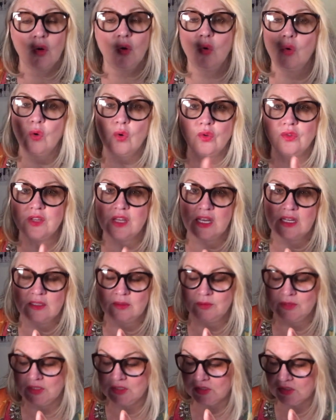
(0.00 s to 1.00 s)
All the
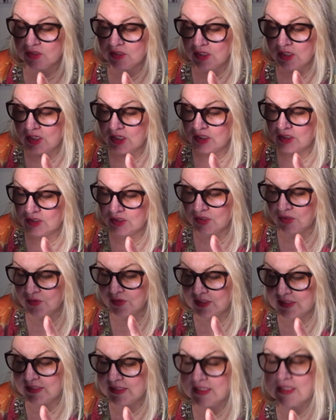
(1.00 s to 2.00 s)
elements. So
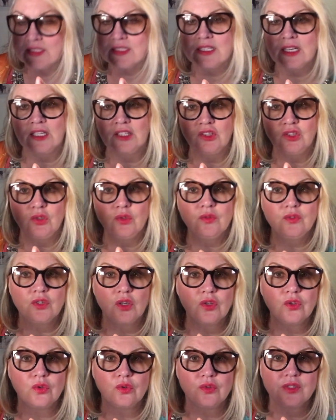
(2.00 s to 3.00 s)
this is saying you've
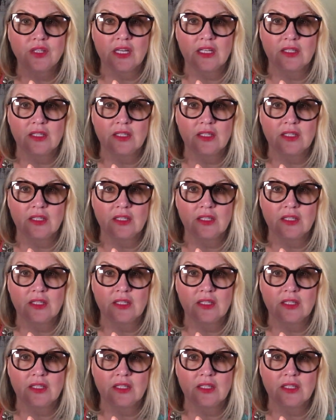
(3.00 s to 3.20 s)
got all the